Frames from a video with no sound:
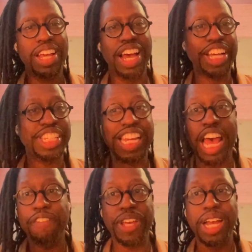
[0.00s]

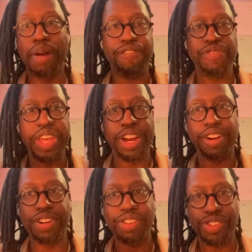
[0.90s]
staffing up their
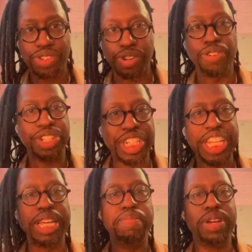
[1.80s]
search
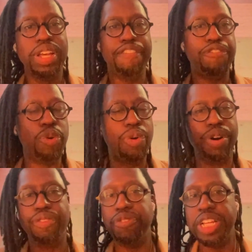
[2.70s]
team for
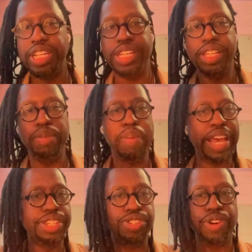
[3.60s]
really paid
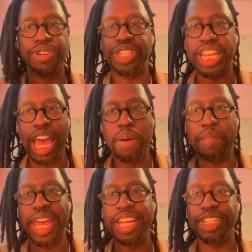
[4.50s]
search account
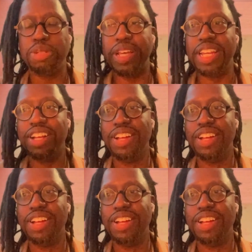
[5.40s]
management.